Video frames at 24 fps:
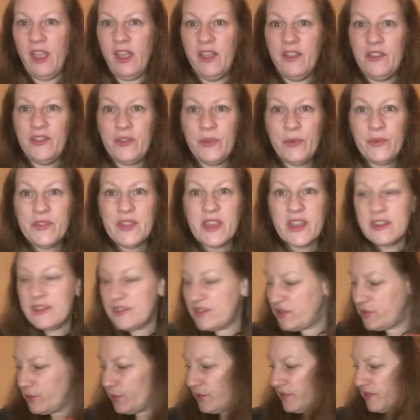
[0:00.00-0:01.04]
As soon as I can
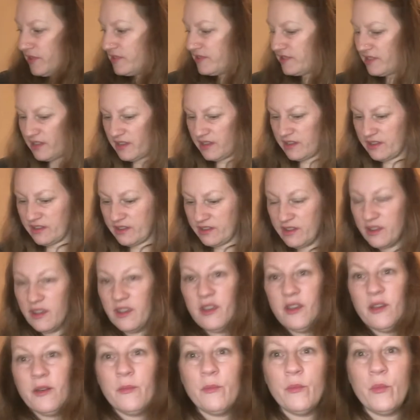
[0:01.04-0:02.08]
source
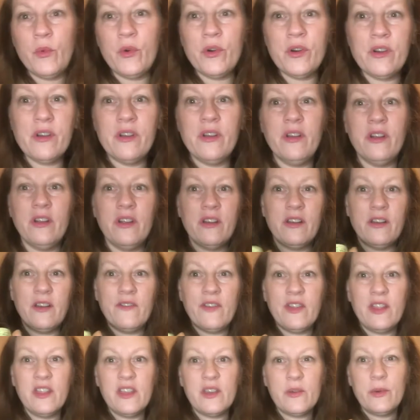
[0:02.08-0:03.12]
more
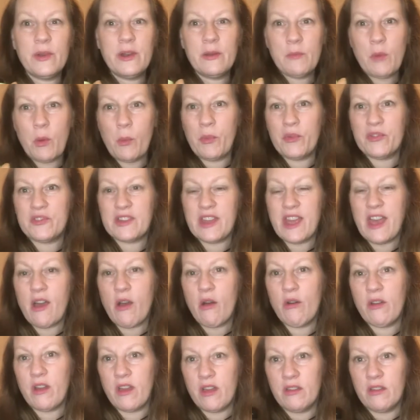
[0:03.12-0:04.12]
of the liquid, I'm almost out.